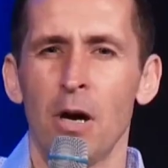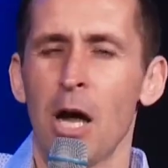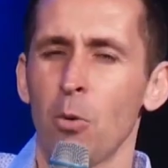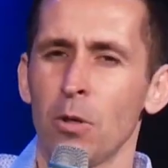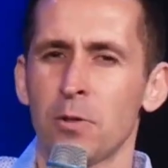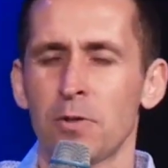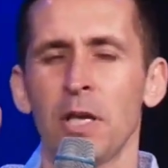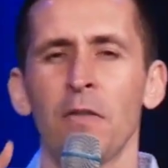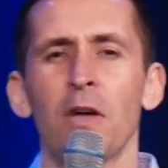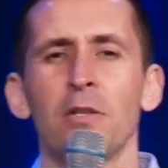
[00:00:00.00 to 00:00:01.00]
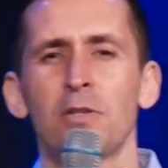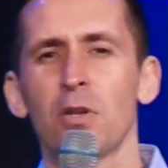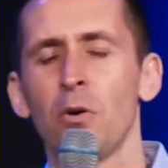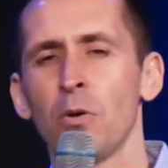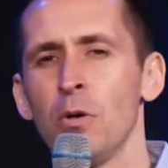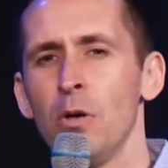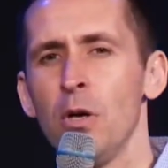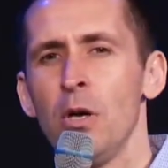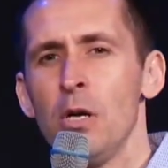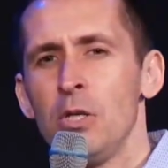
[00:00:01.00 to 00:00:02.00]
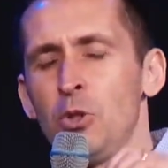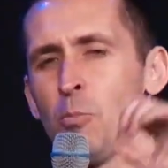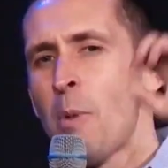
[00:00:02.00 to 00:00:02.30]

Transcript: I will sing that song to